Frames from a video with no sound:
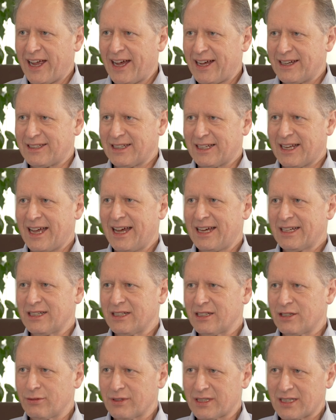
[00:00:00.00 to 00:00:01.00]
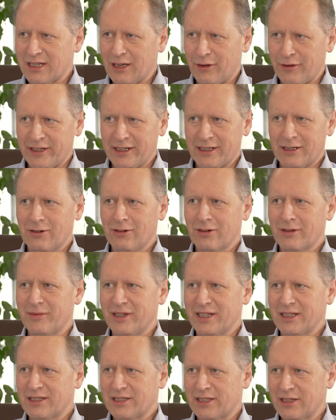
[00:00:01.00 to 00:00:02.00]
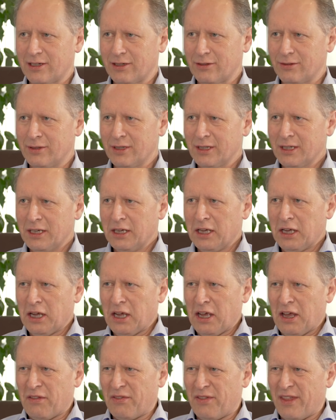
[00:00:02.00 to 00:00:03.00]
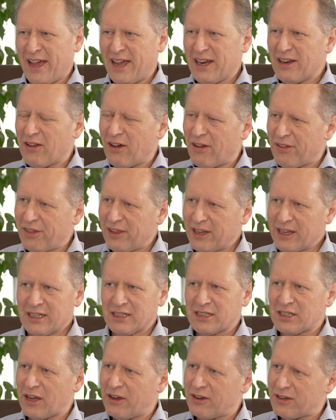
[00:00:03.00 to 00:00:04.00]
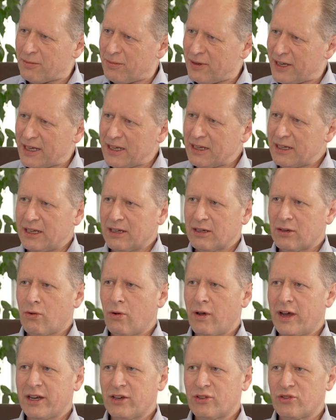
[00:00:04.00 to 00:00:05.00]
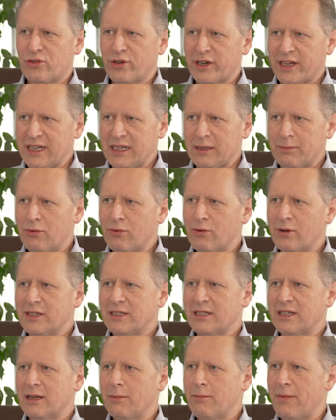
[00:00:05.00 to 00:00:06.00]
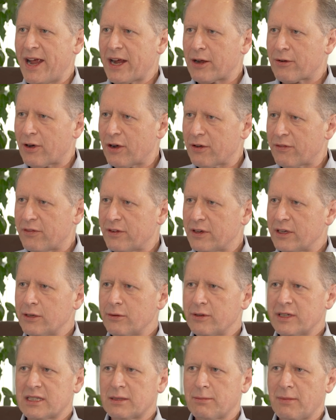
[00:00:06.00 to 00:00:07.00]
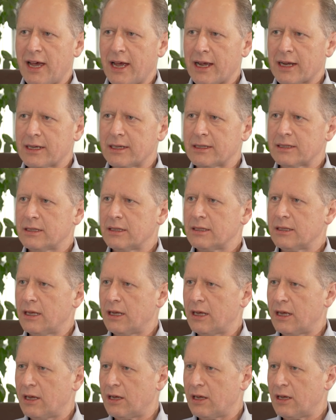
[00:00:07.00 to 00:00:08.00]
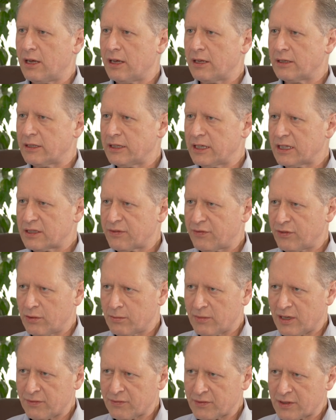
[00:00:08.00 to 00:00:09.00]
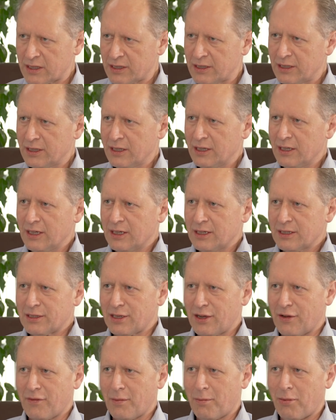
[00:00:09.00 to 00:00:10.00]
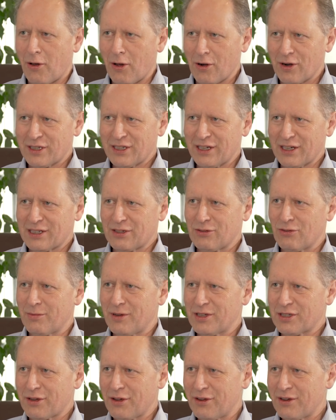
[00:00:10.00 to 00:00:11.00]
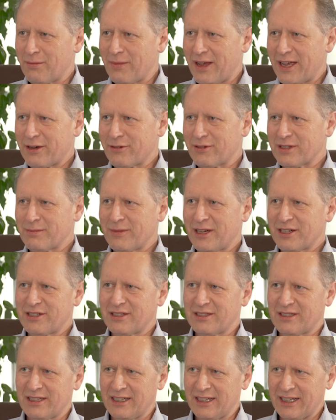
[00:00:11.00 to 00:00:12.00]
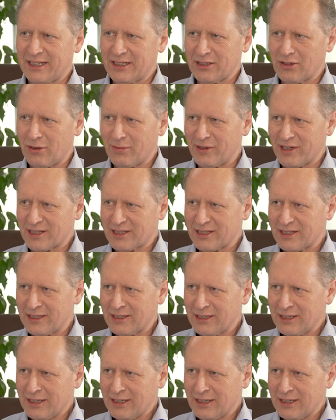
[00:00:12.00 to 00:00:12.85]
hard to cut into a slowing economy. So that, I think, is going to be quite a tricky point in the macro for the US market in the next few months. So the politics are almost going to matter as much as the economics.